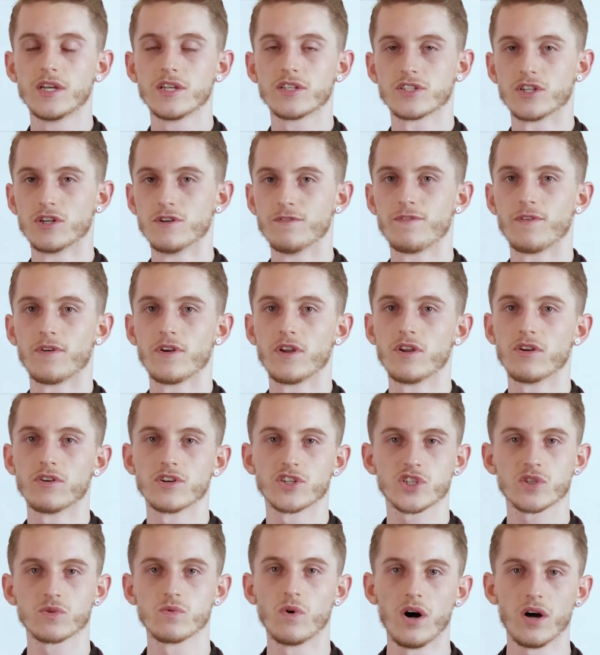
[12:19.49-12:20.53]
So for your
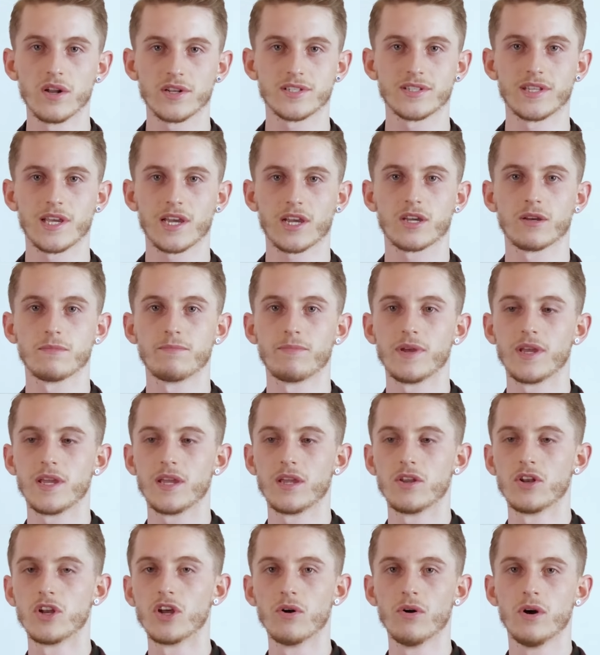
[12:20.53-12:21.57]
squats, that could be,
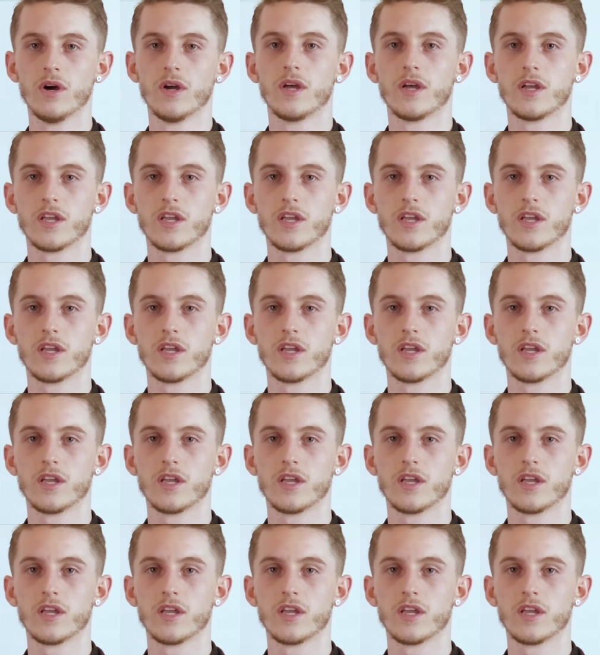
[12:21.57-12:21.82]
you know,